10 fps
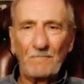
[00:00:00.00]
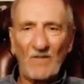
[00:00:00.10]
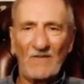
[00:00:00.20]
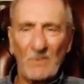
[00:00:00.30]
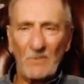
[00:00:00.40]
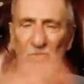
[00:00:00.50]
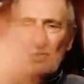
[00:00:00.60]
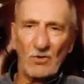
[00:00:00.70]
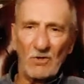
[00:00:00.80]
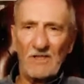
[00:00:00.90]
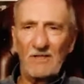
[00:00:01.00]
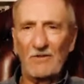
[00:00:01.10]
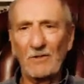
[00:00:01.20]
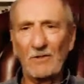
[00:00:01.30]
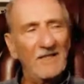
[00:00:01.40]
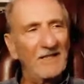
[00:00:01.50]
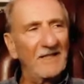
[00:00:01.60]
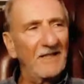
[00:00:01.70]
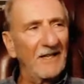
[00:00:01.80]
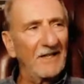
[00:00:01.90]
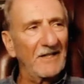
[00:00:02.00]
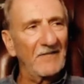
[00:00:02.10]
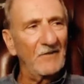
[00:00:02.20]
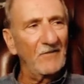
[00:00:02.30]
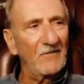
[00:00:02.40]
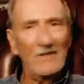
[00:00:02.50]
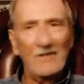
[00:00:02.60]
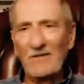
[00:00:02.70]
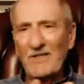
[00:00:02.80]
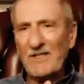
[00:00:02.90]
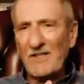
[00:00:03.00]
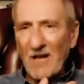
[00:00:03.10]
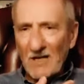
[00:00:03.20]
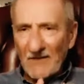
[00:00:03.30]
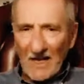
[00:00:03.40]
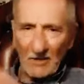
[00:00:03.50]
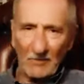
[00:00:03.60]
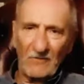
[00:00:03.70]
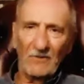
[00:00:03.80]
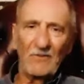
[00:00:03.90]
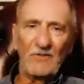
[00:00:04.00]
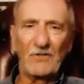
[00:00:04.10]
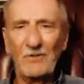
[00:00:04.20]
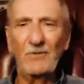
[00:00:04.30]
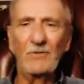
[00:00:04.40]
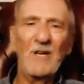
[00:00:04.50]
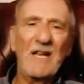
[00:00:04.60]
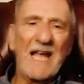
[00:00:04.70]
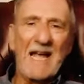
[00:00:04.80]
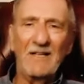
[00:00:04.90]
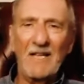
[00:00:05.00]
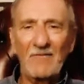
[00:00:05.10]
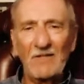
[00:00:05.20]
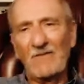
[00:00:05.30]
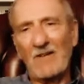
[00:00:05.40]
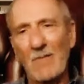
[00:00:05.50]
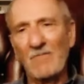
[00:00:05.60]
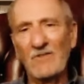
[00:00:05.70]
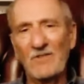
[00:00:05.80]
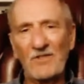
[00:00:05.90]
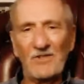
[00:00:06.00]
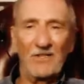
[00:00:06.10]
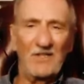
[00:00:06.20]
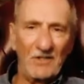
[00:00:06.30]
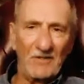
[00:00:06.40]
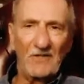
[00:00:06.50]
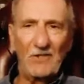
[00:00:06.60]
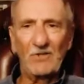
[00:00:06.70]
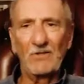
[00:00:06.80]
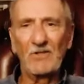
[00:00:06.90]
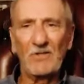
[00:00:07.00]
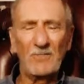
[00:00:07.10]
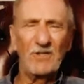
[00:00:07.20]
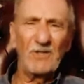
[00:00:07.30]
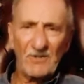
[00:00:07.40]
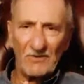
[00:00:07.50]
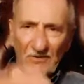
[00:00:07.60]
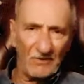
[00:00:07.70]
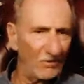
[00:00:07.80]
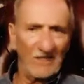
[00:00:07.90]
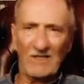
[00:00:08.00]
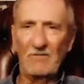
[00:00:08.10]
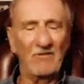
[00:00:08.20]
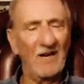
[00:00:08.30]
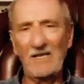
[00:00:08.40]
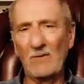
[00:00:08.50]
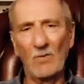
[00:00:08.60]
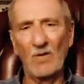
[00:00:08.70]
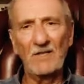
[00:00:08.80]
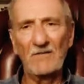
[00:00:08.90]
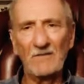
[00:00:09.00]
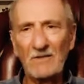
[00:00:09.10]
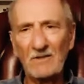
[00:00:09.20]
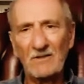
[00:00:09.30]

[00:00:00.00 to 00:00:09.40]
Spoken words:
If you enjoy it, do it. And if you feel that it's kind of helpful to our level of comfort as an individual, as a person, do it. Great. Wonderful.